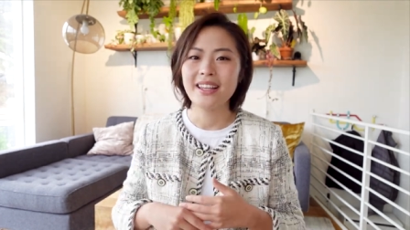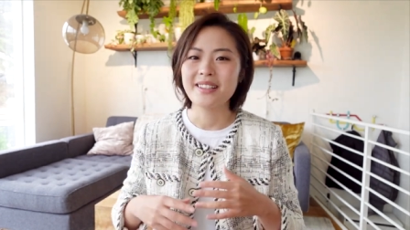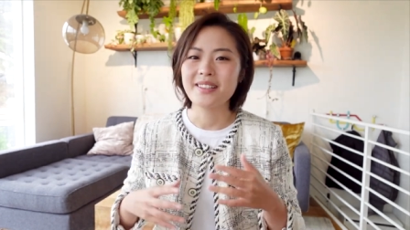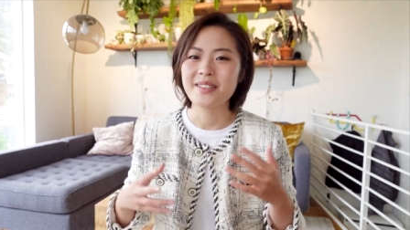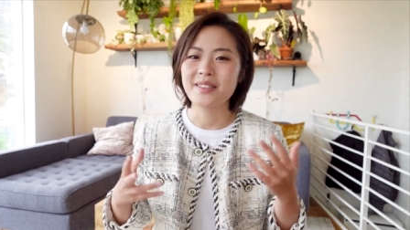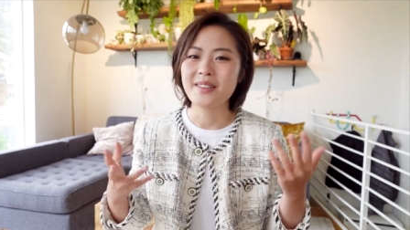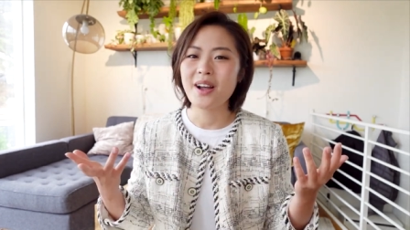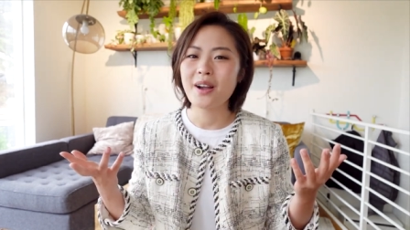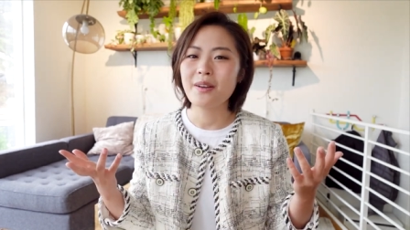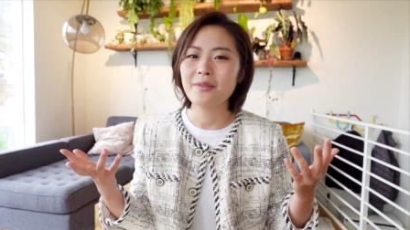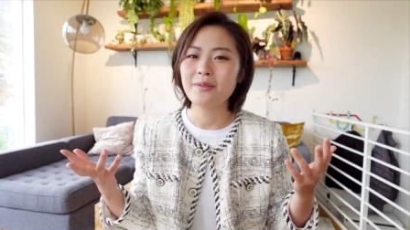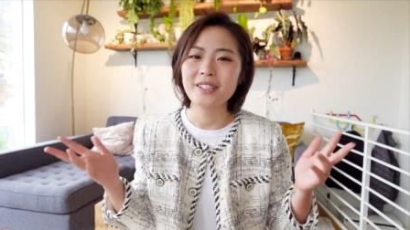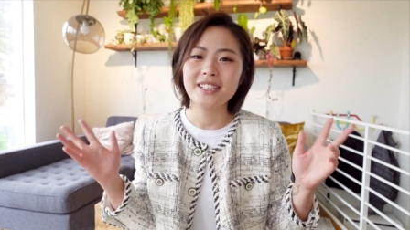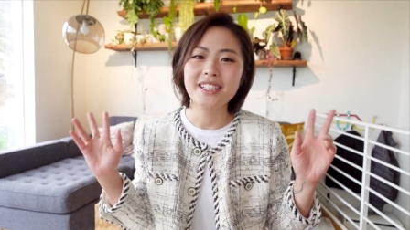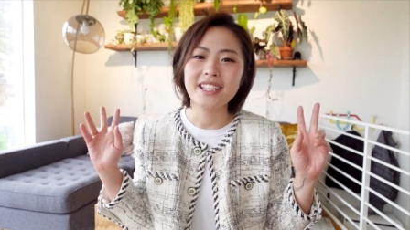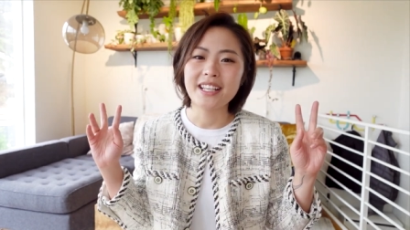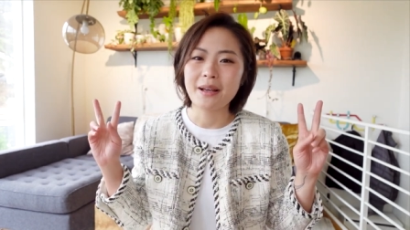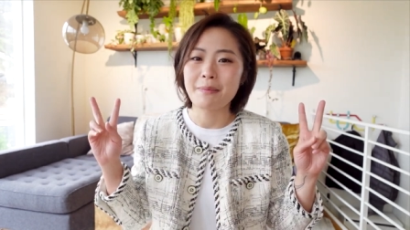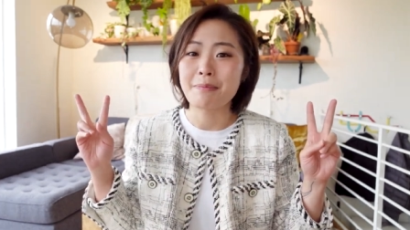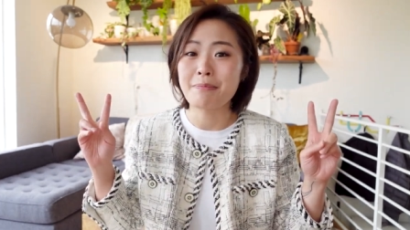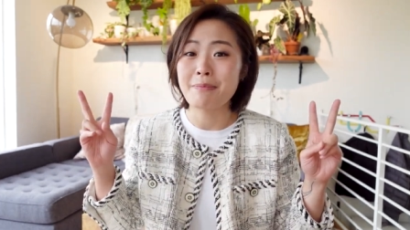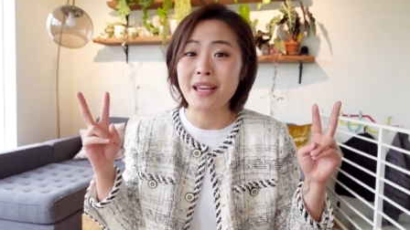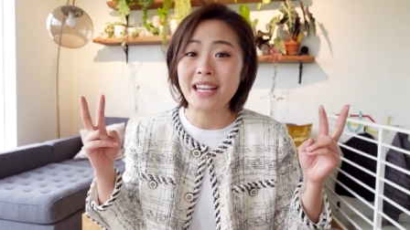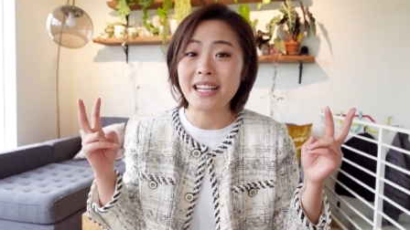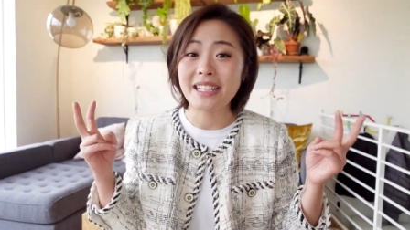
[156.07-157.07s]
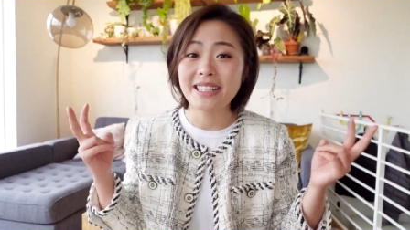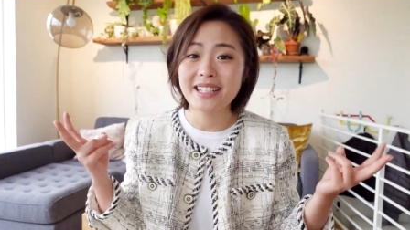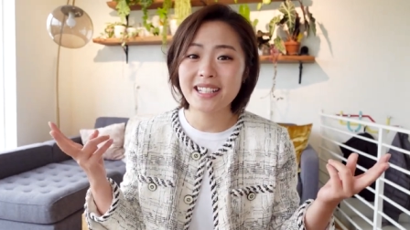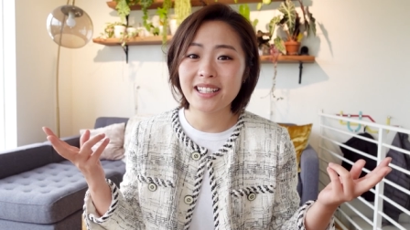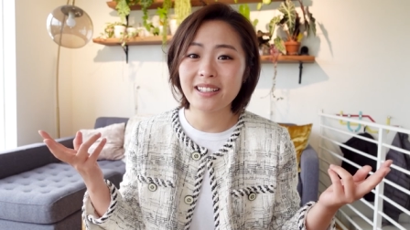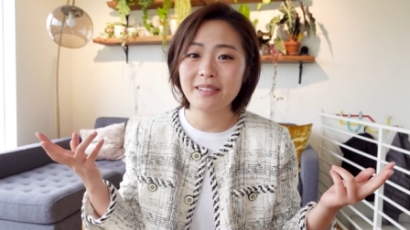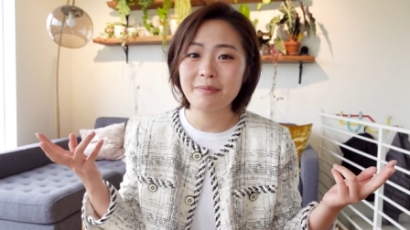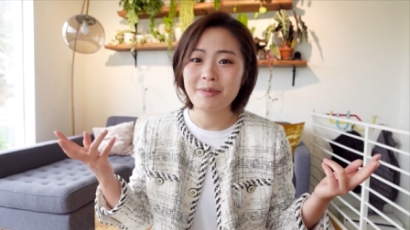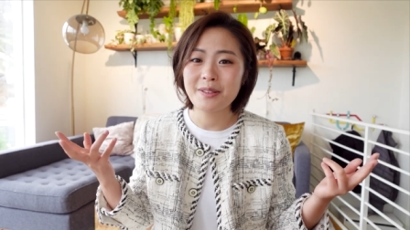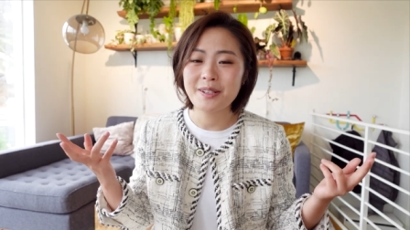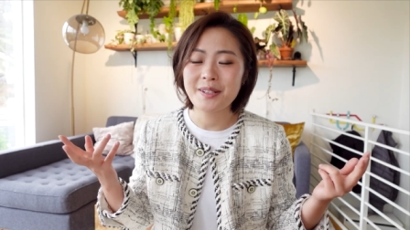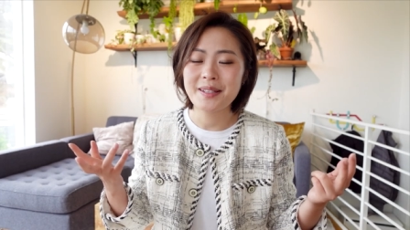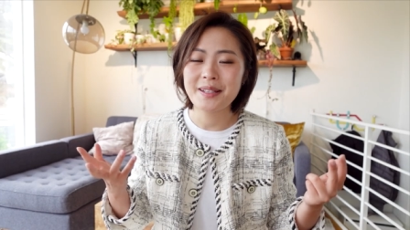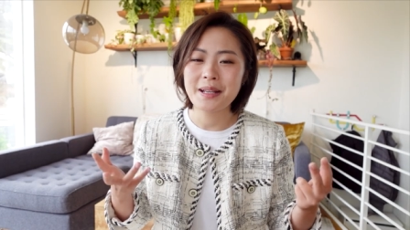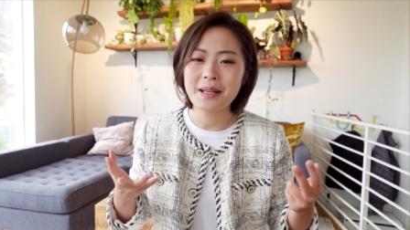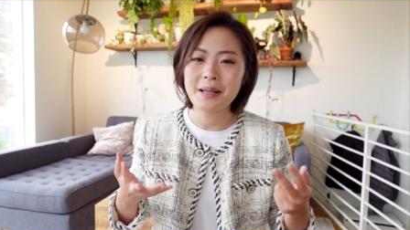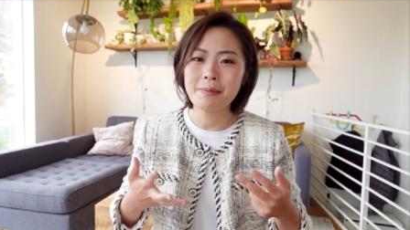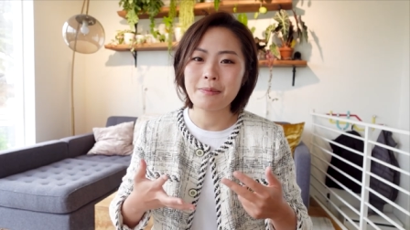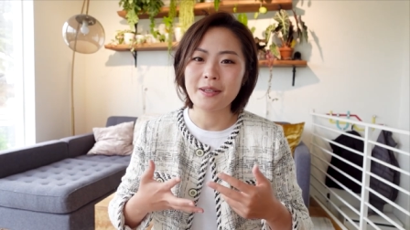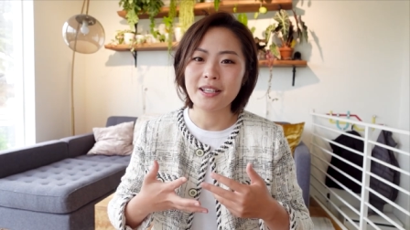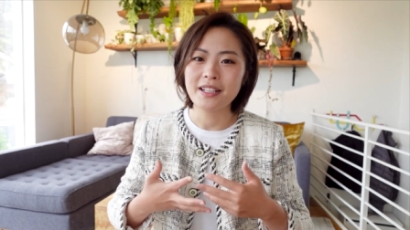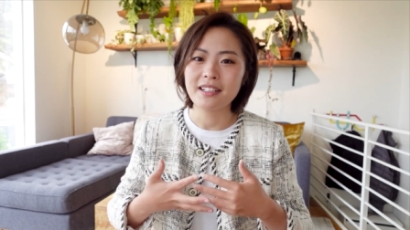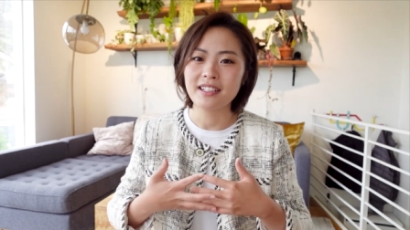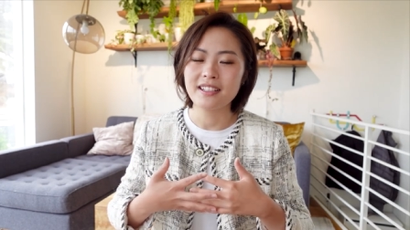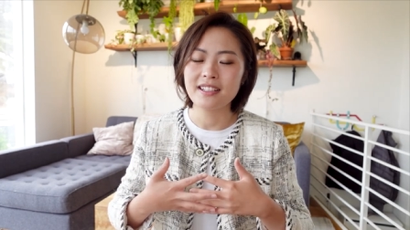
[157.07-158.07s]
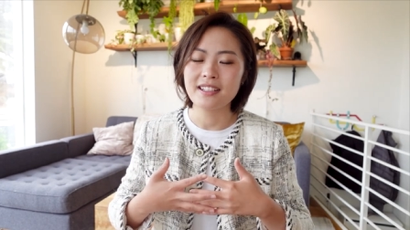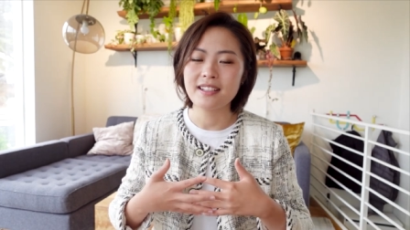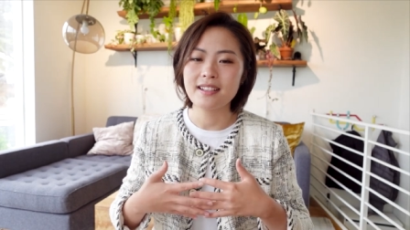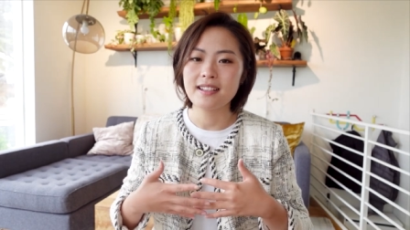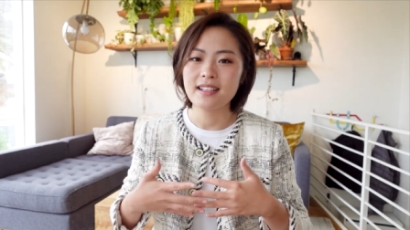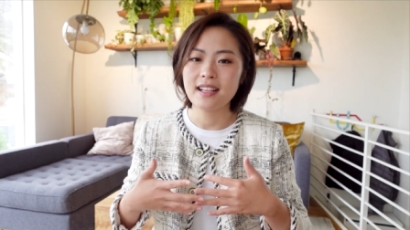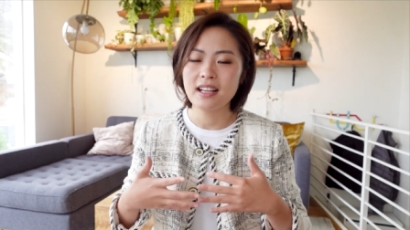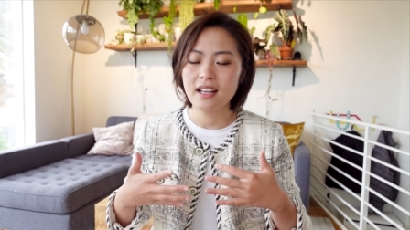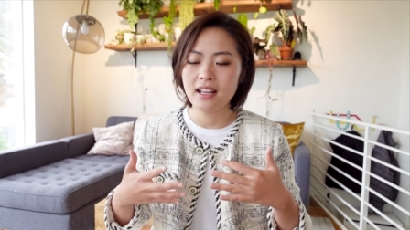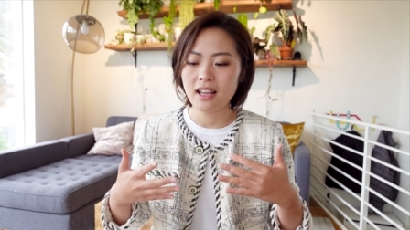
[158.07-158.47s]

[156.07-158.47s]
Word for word: it's not really a painting per se, because